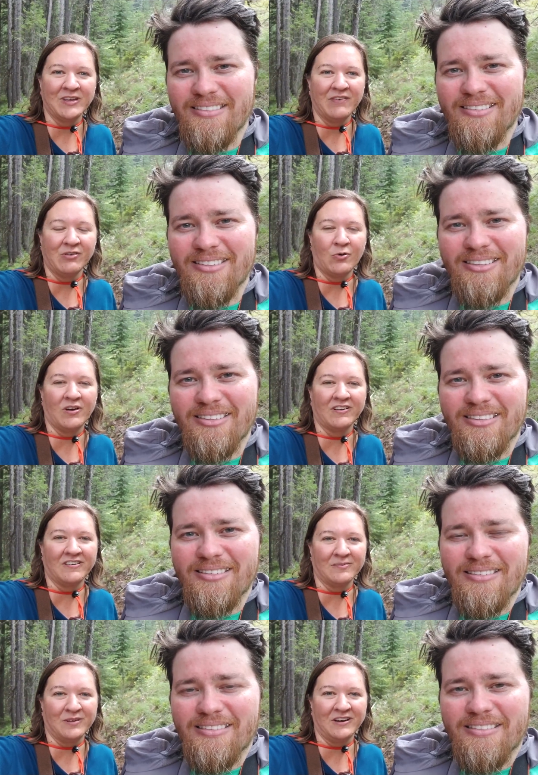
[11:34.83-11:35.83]
Speaker 1: haven't quite
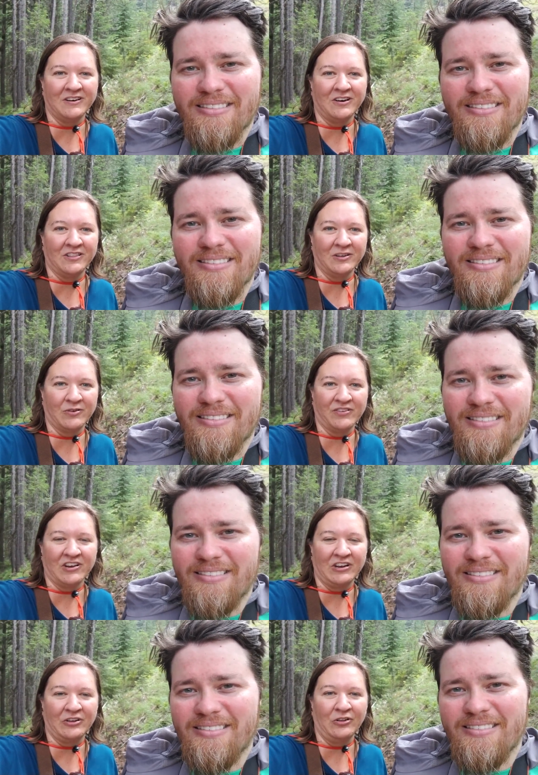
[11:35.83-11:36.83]
gone a mile i think we've gone
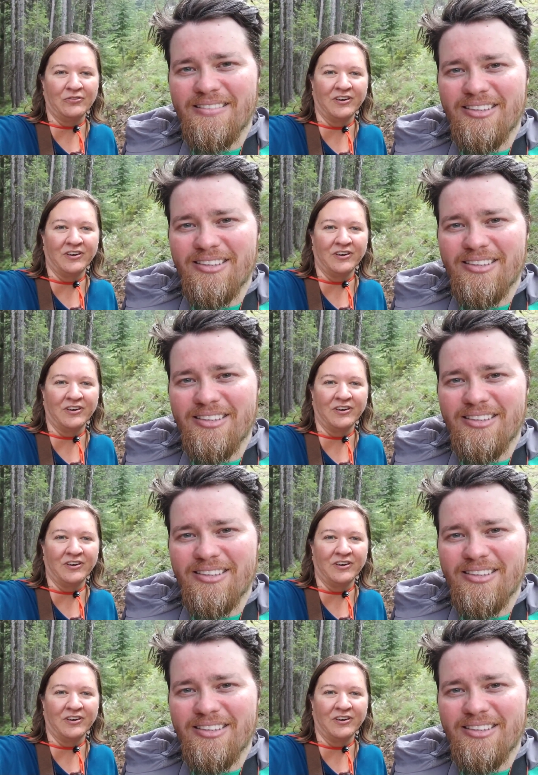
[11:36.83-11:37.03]
a little over